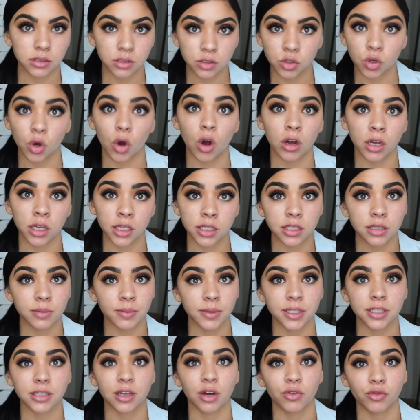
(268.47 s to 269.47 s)
talking to
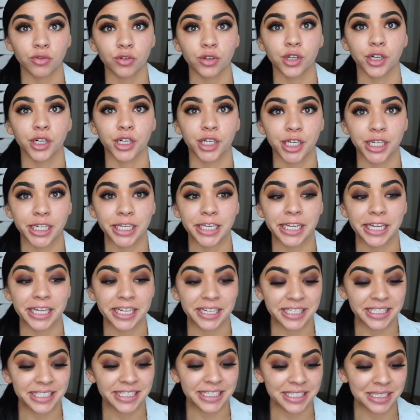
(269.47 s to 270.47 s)
myself for a good
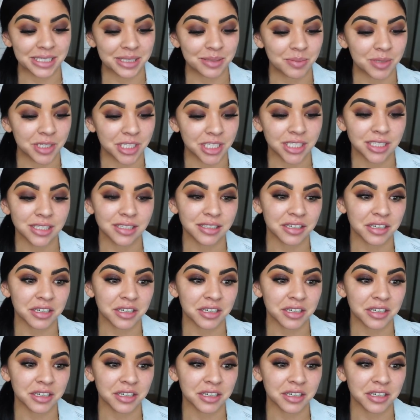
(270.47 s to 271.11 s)
like 6 minutes,